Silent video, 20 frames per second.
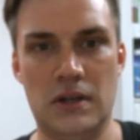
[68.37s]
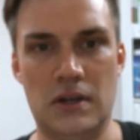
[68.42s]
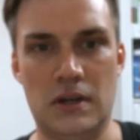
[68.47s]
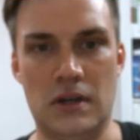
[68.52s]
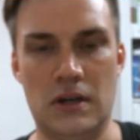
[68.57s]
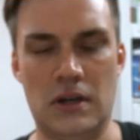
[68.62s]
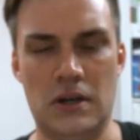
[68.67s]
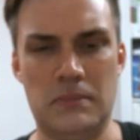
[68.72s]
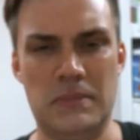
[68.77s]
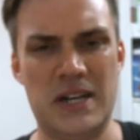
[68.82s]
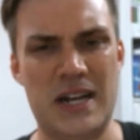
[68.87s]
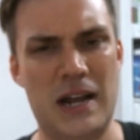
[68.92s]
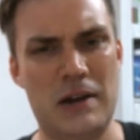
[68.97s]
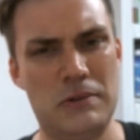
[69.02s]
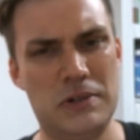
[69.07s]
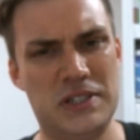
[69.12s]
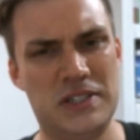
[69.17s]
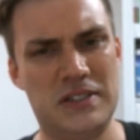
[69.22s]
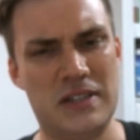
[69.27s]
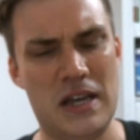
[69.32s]
And I
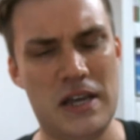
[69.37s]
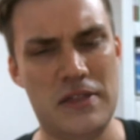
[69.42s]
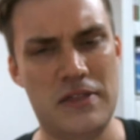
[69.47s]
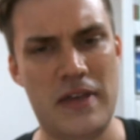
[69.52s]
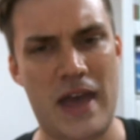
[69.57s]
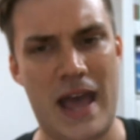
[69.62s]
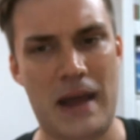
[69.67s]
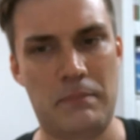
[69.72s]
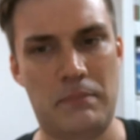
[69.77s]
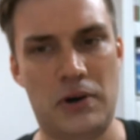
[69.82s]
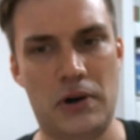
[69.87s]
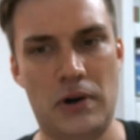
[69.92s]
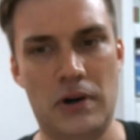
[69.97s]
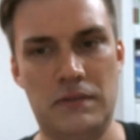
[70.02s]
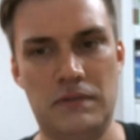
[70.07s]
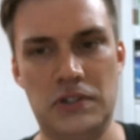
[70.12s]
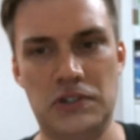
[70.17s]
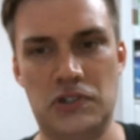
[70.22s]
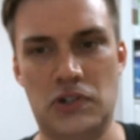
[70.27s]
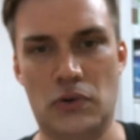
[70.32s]
would say that part
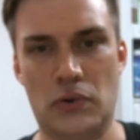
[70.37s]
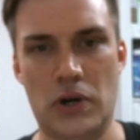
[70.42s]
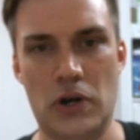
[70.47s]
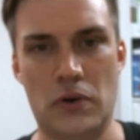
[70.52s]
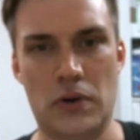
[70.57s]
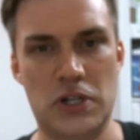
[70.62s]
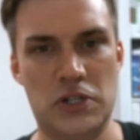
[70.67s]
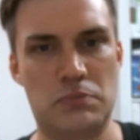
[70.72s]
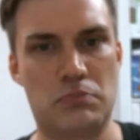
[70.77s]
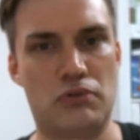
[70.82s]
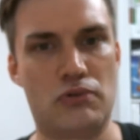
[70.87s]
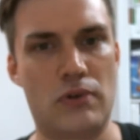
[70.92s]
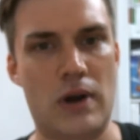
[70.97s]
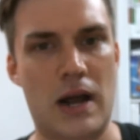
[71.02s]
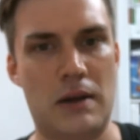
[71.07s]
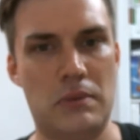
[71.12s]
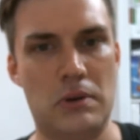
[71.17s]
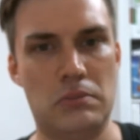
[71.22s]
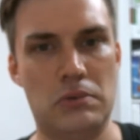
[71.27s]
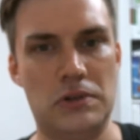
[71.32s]
of his career is
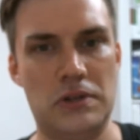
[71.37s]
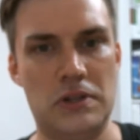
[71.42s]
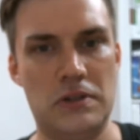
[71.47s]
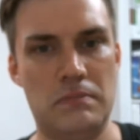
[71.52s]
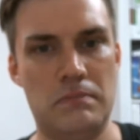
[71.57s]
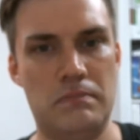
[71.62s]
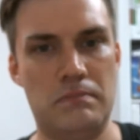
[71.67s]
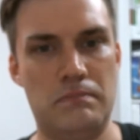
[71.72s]
probably